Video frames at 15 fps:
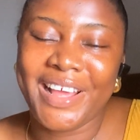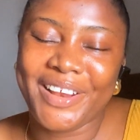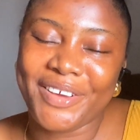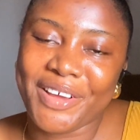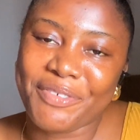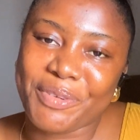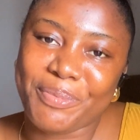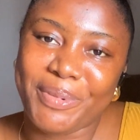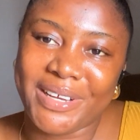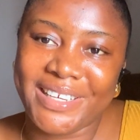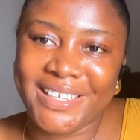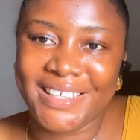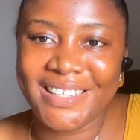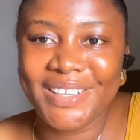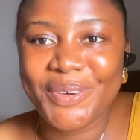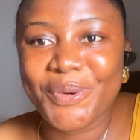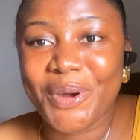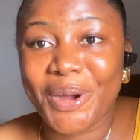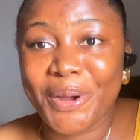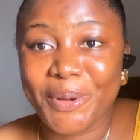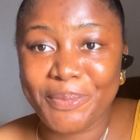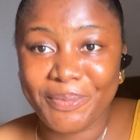everybody,
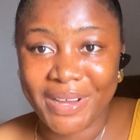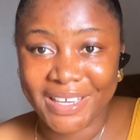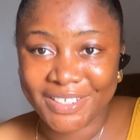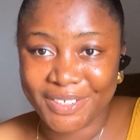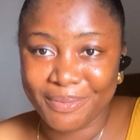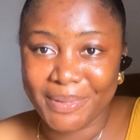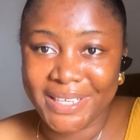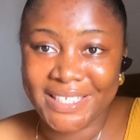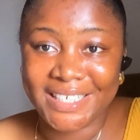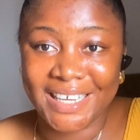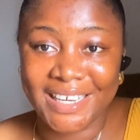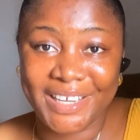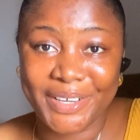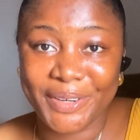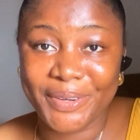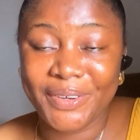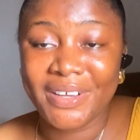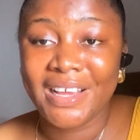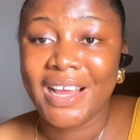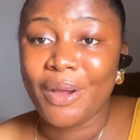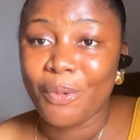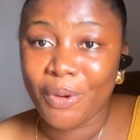welcome back to my channel,
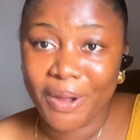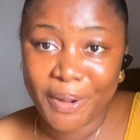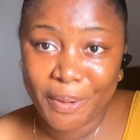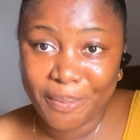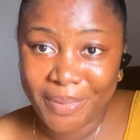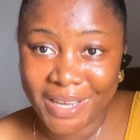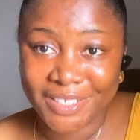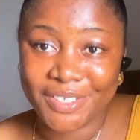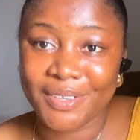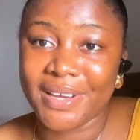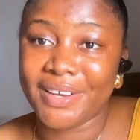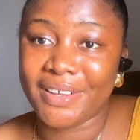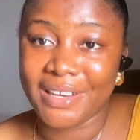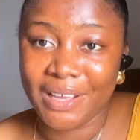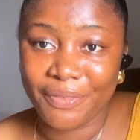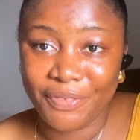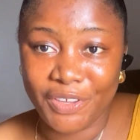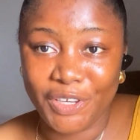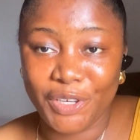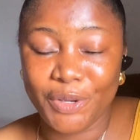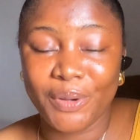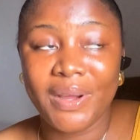welcome back to another
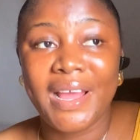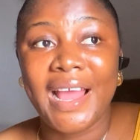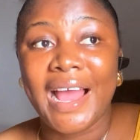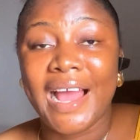video.